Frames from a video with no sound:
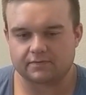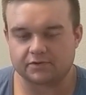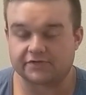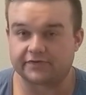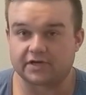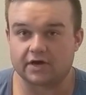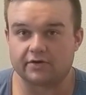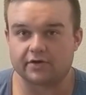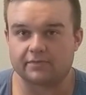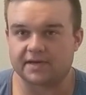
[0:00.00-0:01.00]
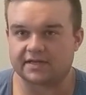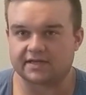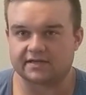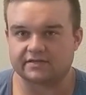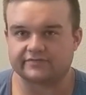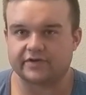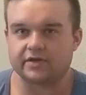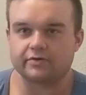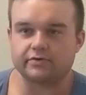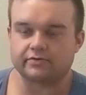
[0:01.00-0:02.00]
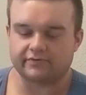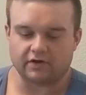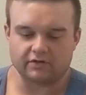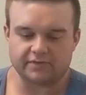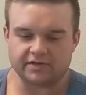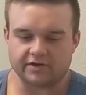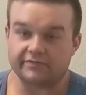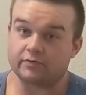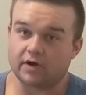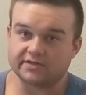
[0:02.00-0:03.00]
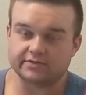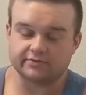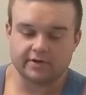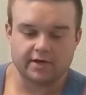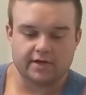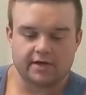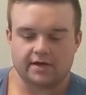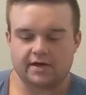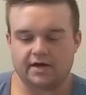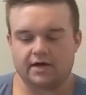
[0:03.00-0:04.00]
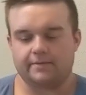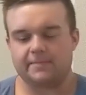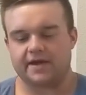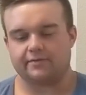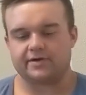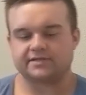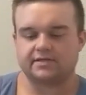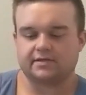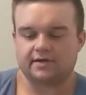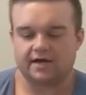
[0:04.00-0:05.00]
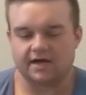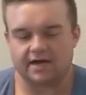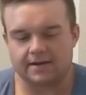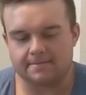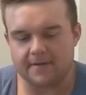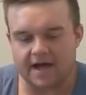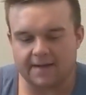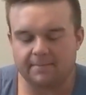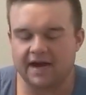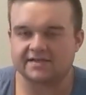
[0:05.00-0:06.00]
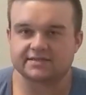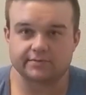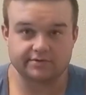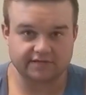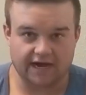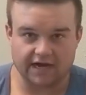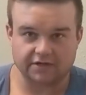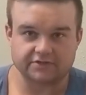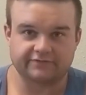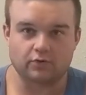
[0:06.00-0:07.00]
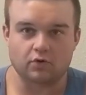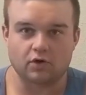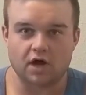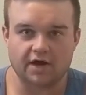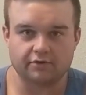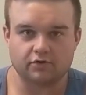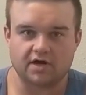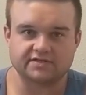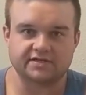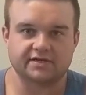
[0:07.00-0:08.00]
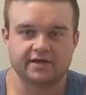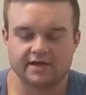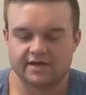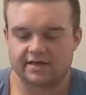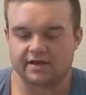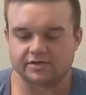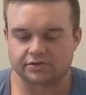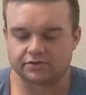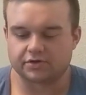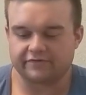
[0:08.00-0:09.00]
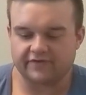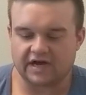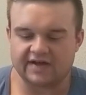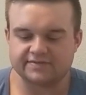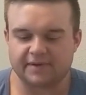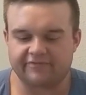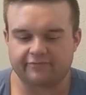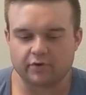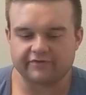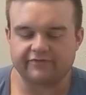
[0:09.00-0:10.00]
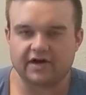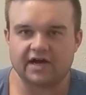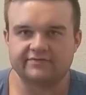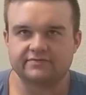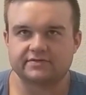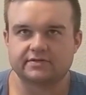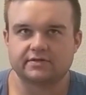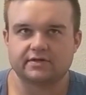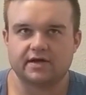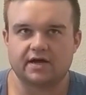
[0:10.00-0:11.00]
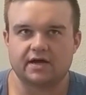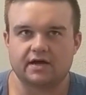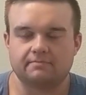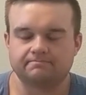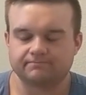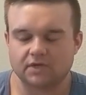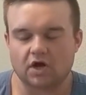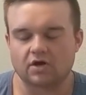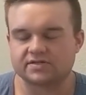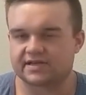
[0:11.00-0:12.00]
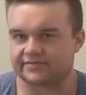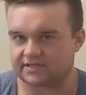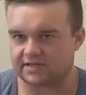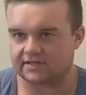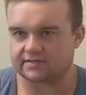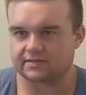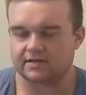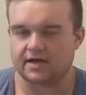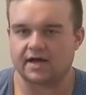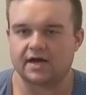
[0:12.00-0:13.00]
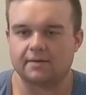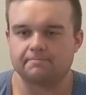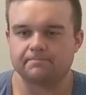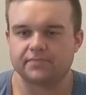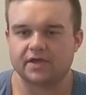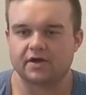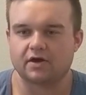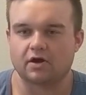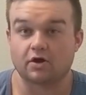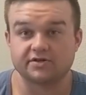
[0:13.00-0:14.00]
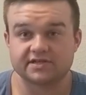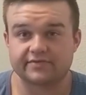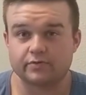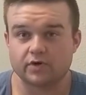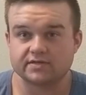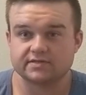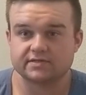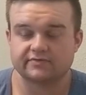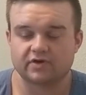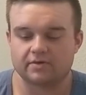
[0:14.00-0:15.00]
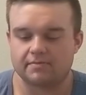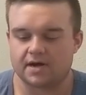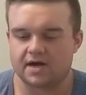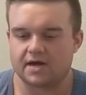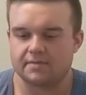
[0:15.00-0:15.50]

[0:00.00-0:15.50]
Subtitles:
which if you don't, it'll be at the end of this video. You can follow me there if you want to. I bought some new tires for autocrossing. They are 235s by 45s R17s. They are RE71s from